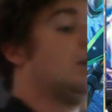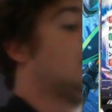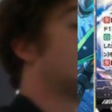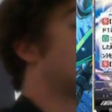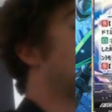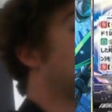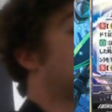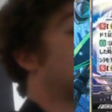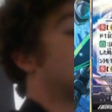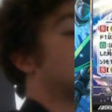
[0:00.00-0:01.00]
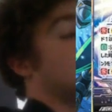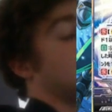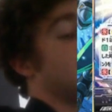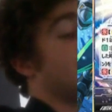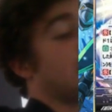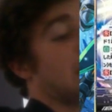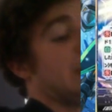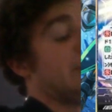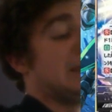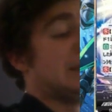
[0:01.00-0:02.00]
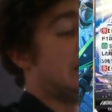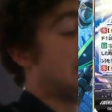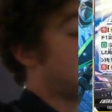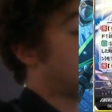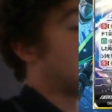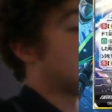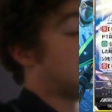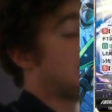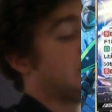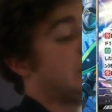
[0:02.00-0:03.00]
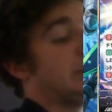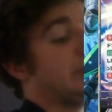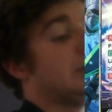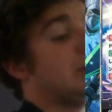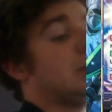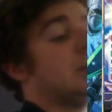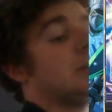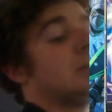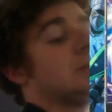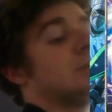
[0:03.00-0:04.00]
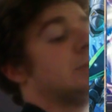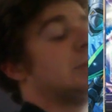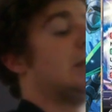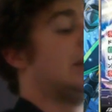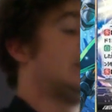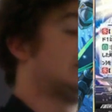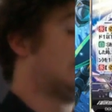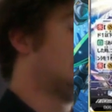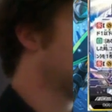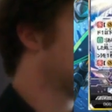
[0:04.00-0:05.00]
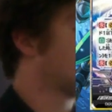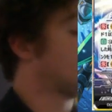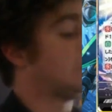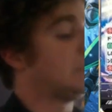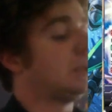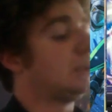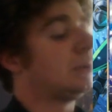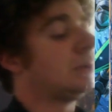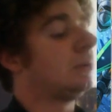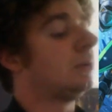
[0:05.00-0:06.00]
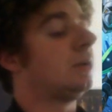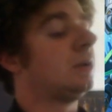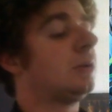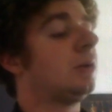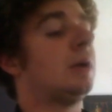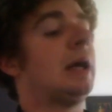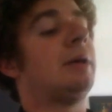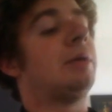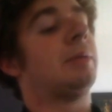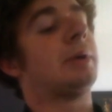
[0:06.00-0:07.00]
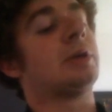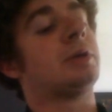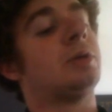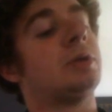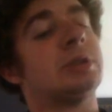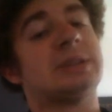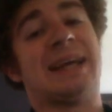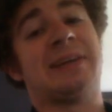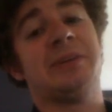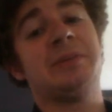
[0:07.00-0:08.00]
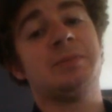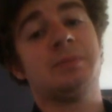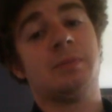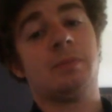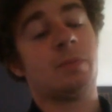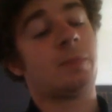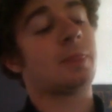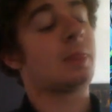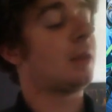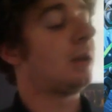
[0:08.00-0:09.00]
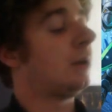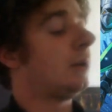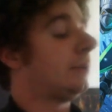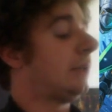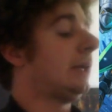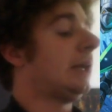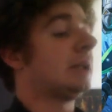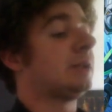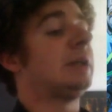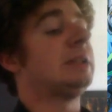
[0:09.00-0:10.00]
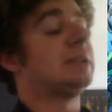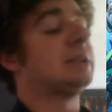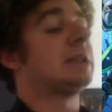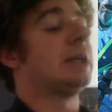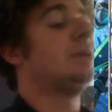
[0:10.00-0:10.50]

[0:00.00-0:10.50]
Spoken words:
Then you swing with this column. If this hits, you counter blast 2. Retire this guy, call out what we're going to call your Xenon, then activating the skill